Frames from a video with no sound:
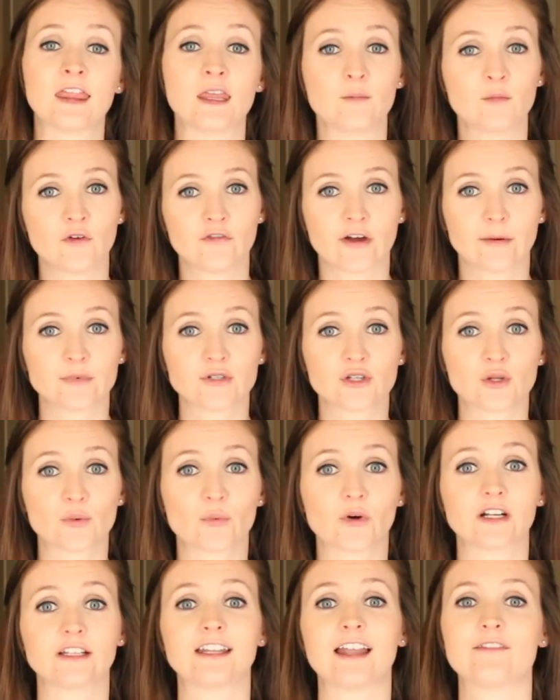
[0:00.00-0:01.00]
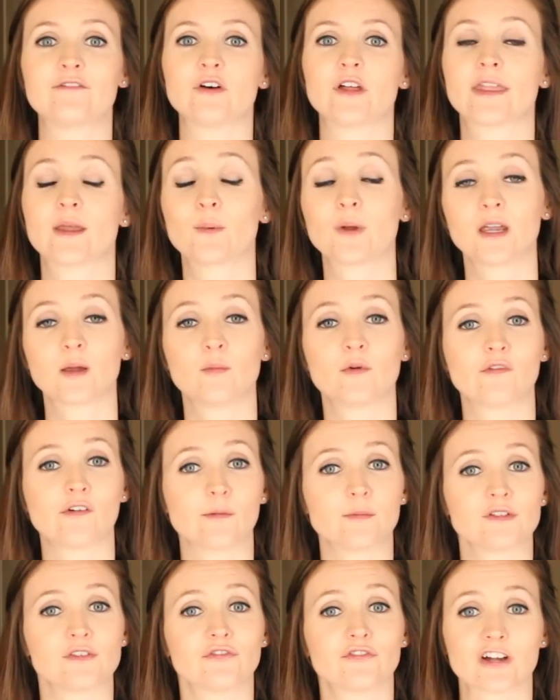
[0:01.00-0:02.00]
then move up to the word level, then we can move
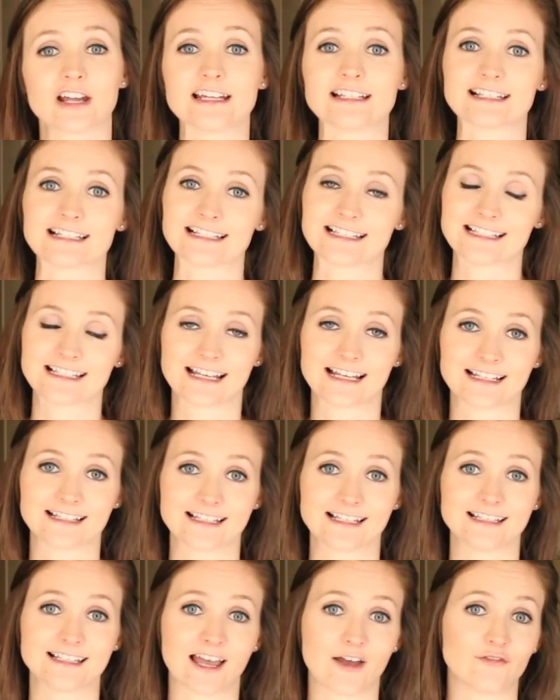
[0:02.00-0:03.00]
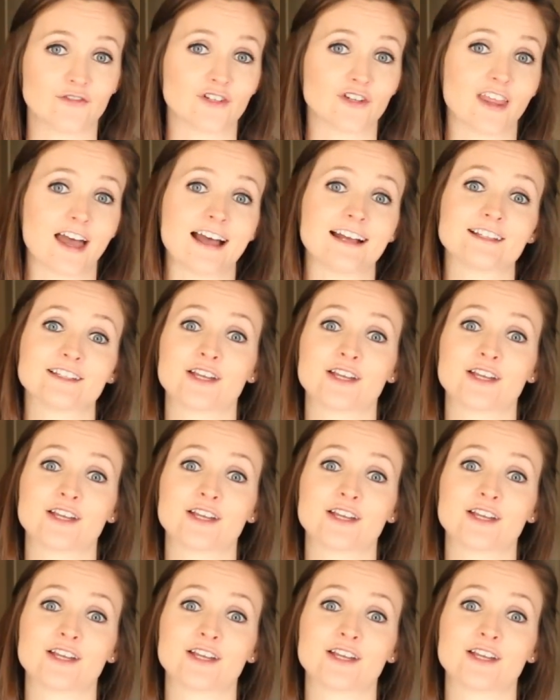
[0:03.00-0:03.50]
up to phrase and sentences after that.